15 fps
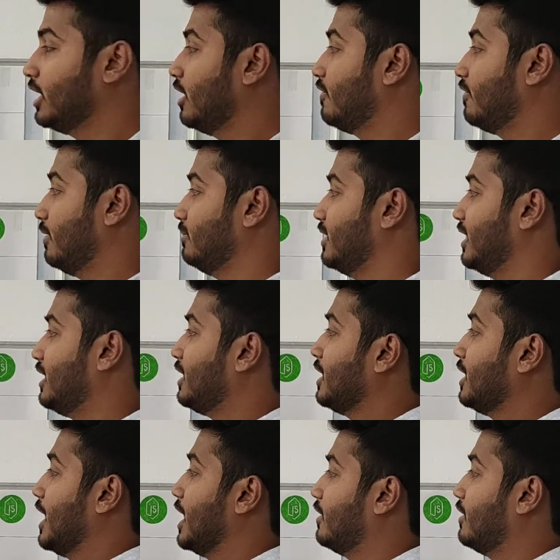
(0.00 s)
From that,
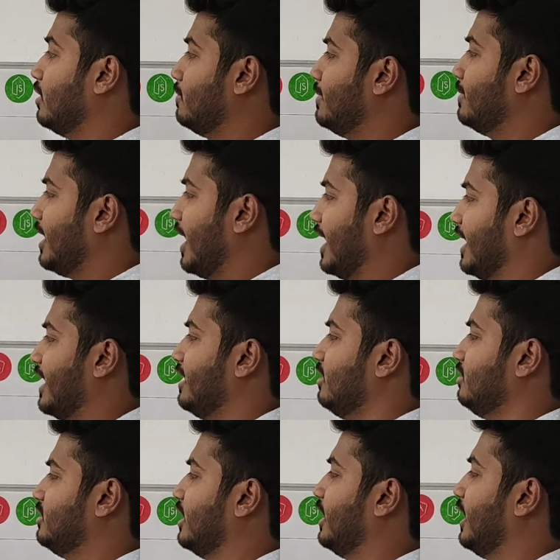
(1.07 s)
it will be again
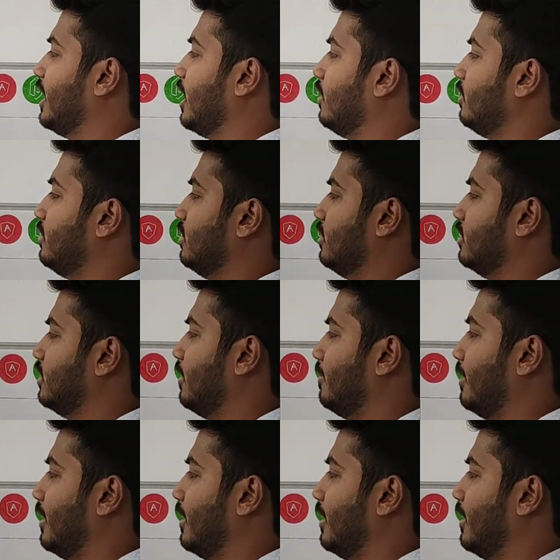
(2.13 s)
sending up the